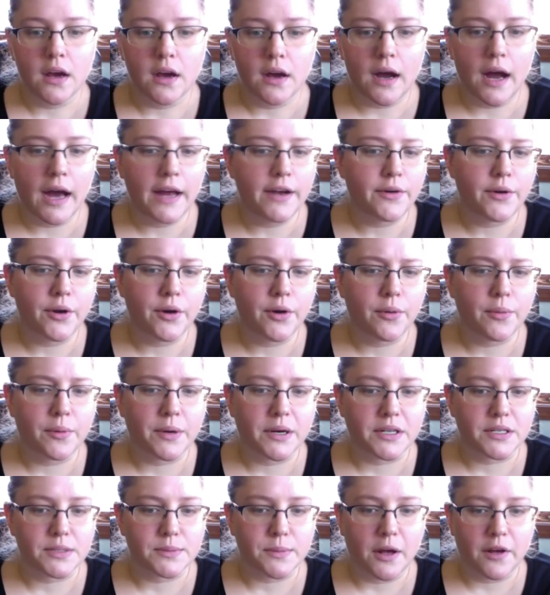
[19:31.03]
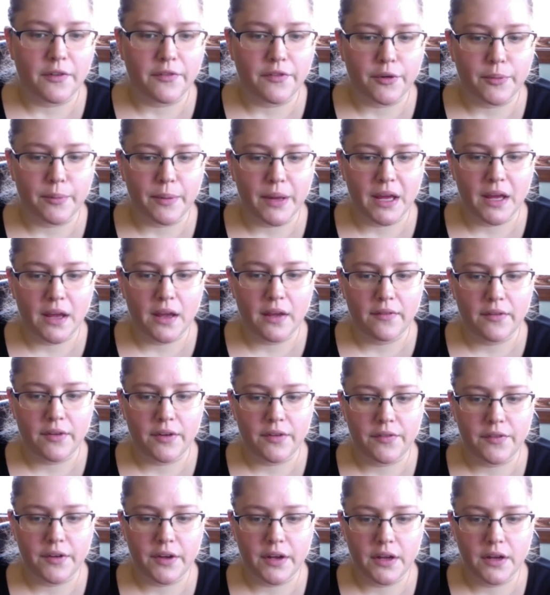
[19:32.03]
I don't know, it works well for me even
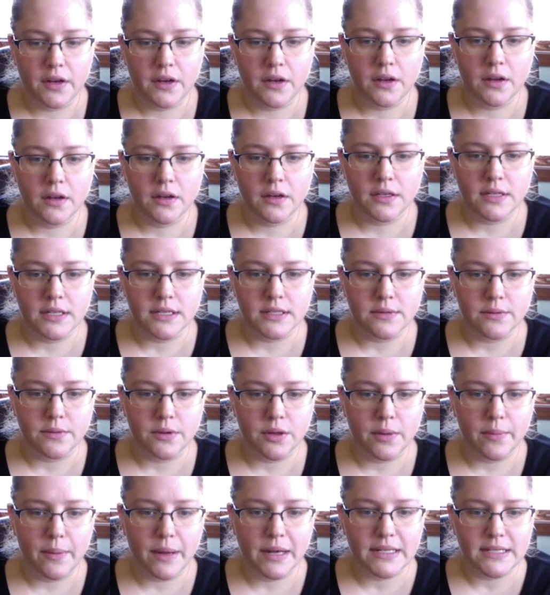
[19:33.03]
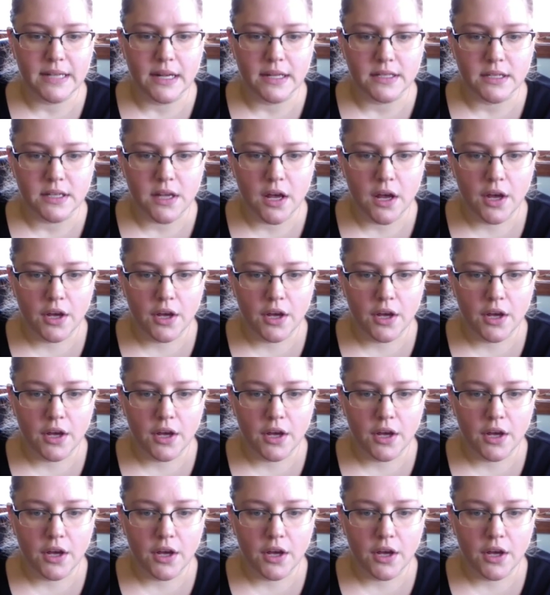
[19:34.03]
if it doesn't really make sense.